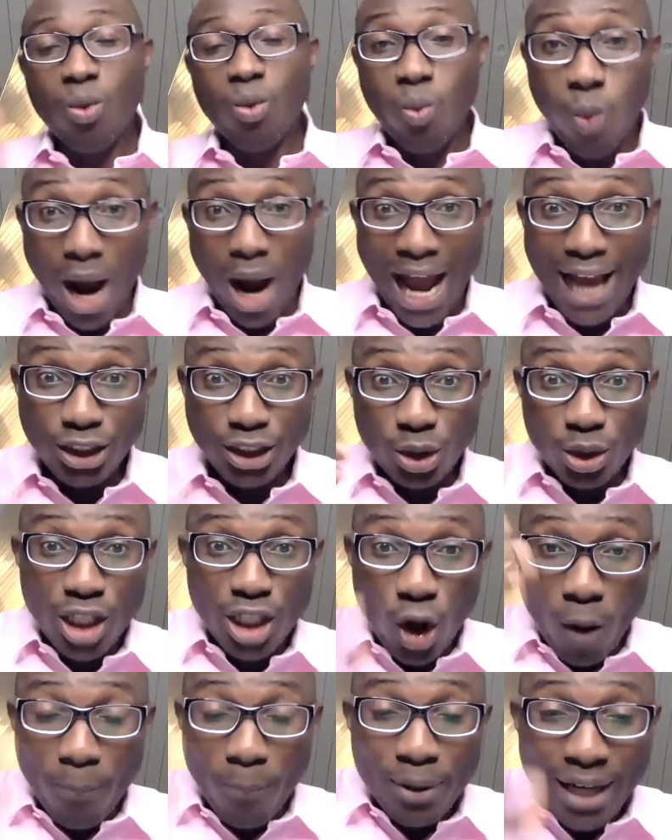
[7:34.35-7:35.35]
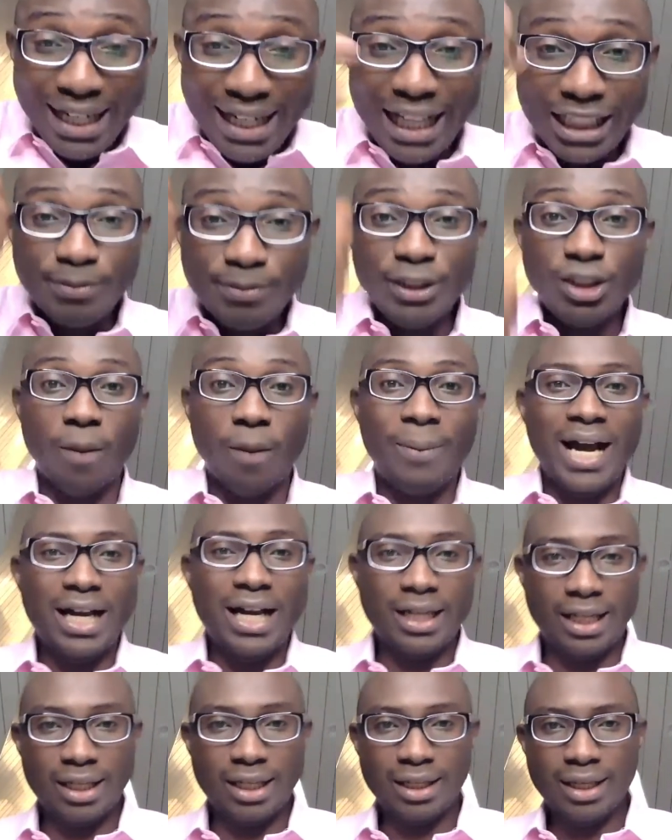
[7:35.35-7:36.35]
Why should he open NSP in your
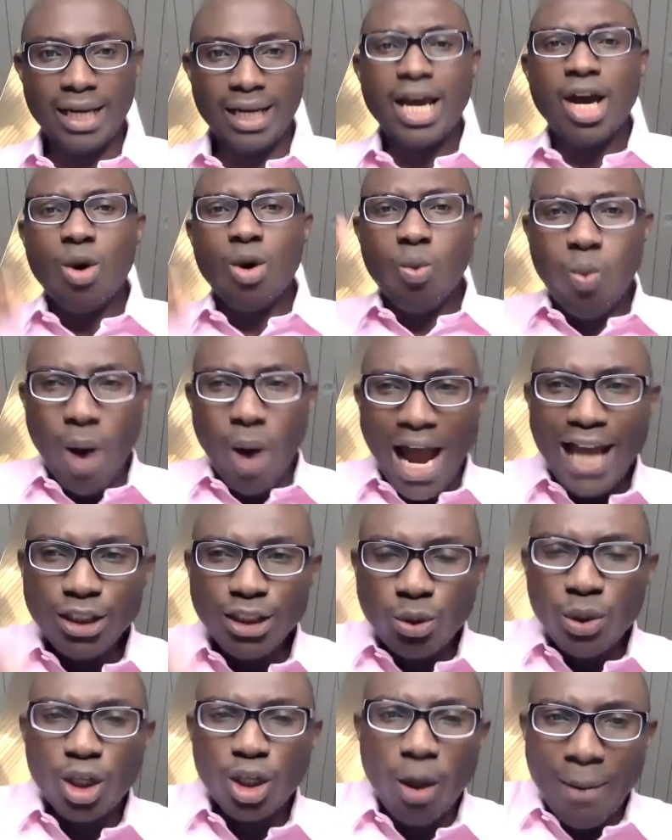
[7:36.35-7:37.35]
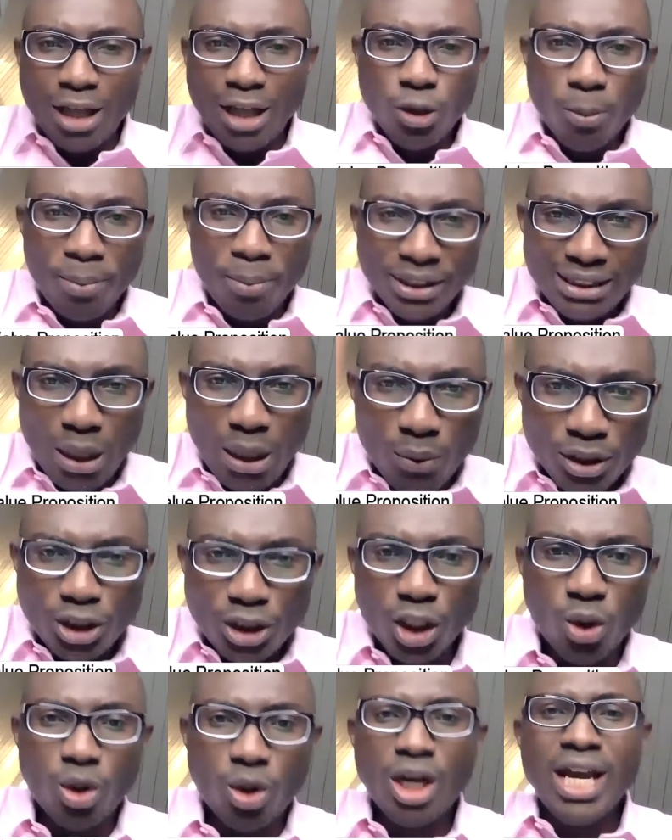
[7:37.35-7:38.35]
bank? Why should he come and do business with
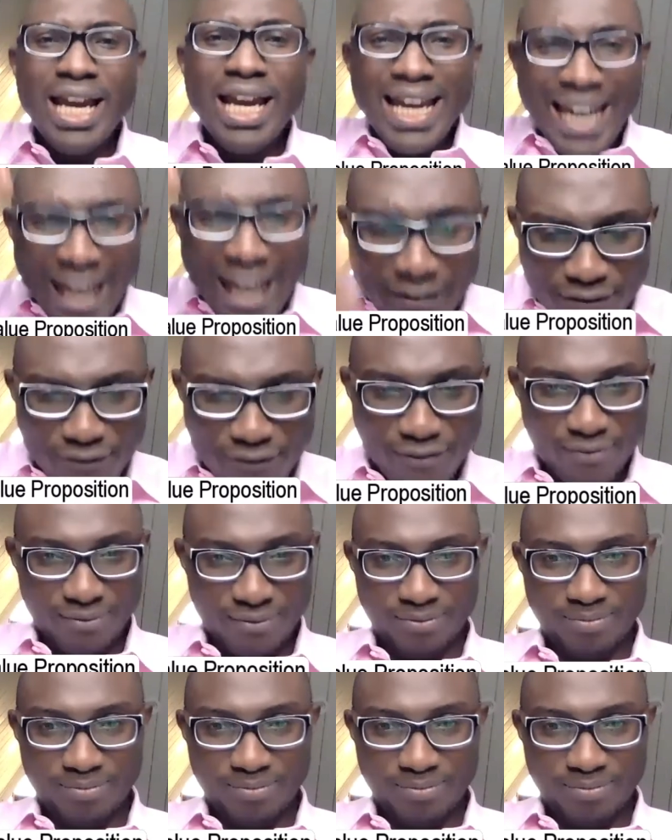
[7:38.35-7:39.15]
you if